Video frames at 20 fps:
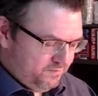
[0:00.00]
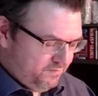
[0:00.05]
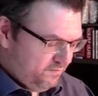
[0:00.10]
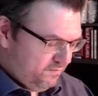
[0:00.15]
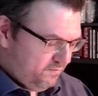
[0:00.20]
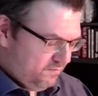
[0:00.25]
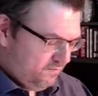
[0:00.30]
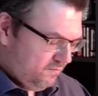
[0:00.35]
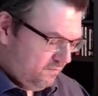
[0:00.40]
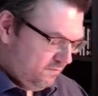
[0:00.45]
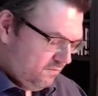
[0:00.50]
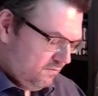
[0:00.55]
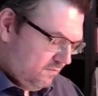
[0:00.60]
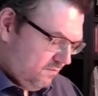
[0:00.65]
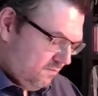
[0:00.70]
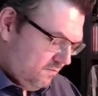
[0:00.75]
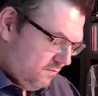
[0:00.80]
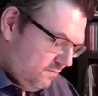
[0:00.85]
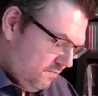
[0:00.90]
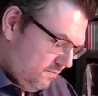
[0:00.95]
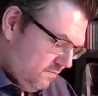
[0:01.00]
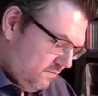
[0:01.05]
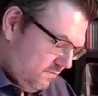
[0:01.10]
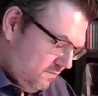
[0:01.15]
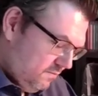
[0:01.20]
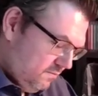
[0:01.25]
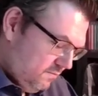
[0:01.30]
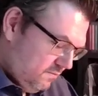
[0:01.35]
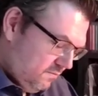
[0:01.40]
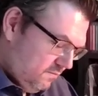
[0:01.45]

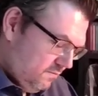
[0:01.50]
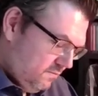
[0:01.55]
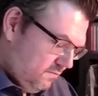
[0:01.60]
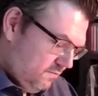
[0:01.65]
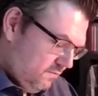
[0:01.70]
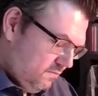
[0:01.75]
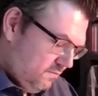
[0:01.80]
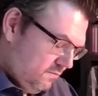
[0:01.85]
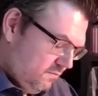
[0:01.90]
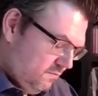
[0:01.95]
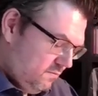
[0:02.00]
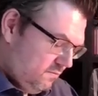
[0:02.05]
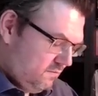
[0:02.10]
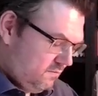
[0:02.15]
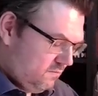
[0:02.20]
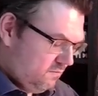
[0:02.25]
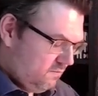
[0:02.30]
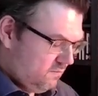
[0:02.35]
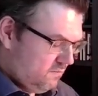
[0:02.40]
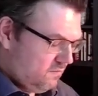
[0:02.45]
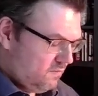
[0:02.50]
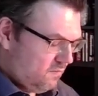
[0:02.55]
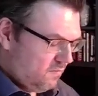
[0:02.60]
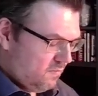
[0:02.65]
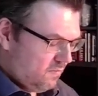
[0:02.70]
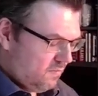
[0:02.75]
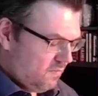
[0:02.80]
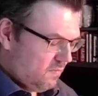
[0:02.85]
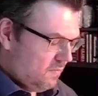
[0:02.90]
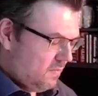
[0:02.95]

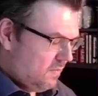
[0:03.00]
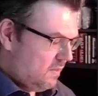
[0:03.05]
(no one is talking)